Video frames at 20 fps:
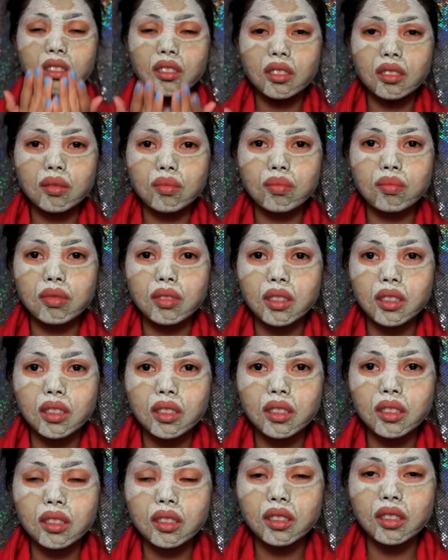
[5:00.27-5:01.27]
I'm
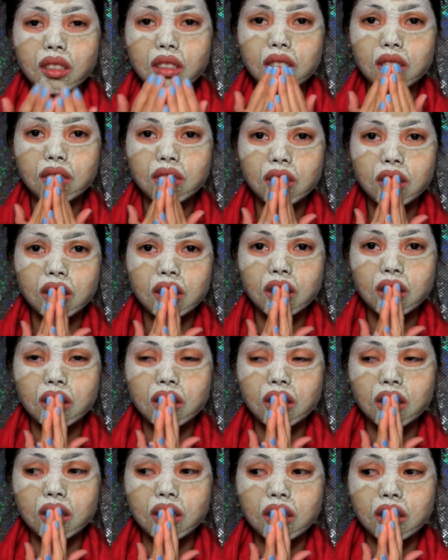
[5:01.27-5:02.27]
back
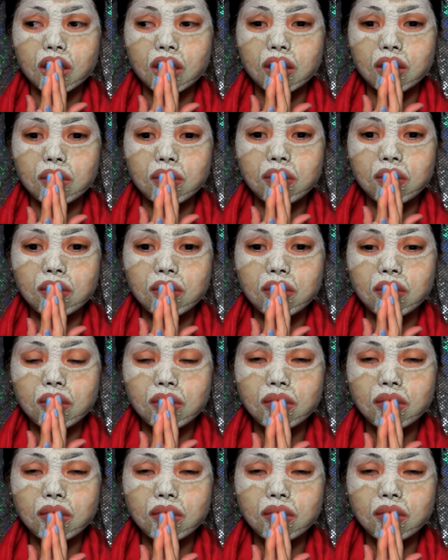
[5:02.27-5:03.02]
after um,